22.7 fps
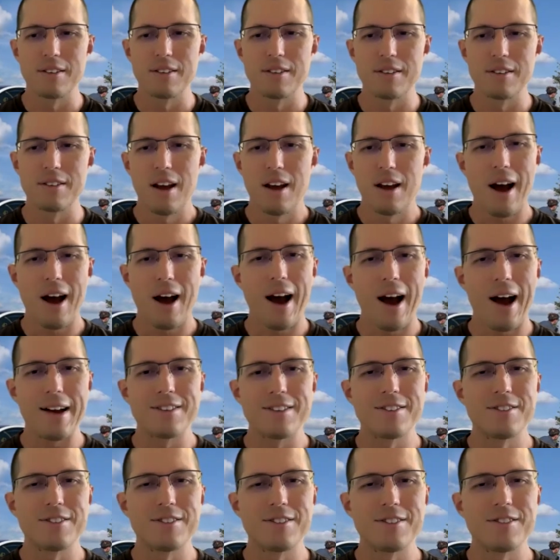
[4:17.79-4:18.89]
I
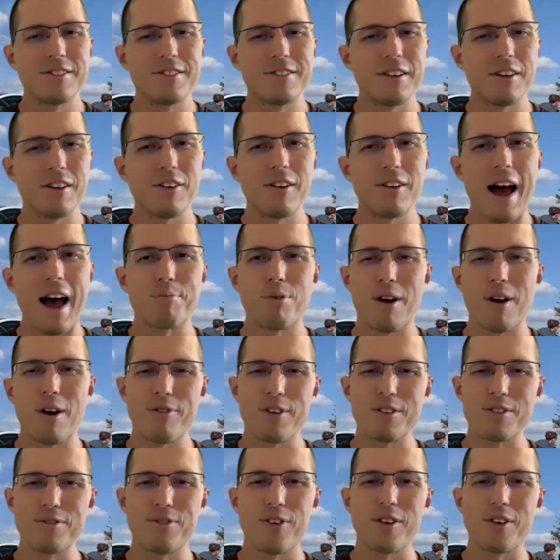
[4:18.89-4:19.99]
still have a preference
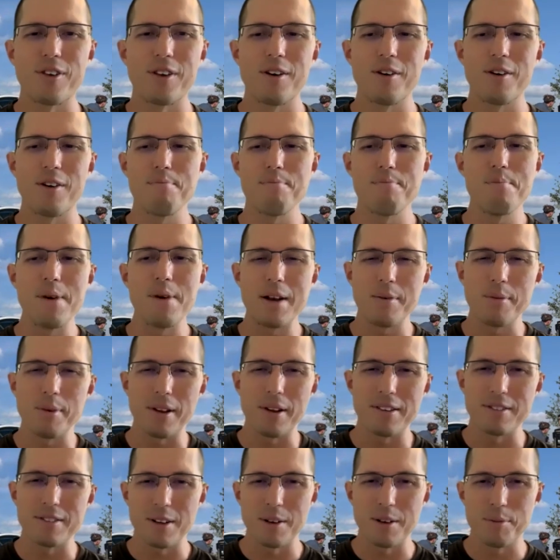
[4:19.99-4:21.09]
for the
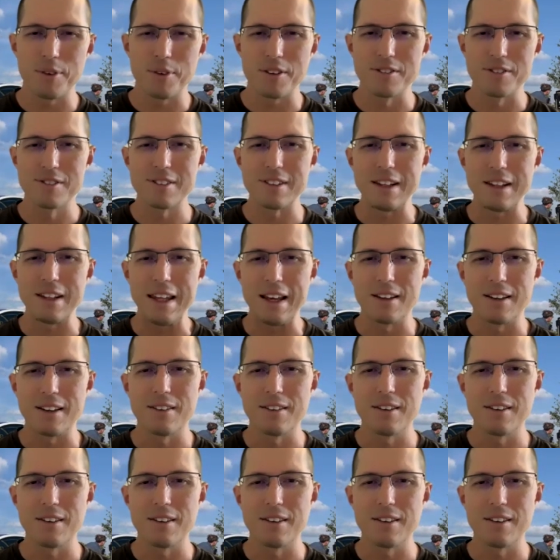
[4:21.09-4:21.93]
minimalism, the sleek,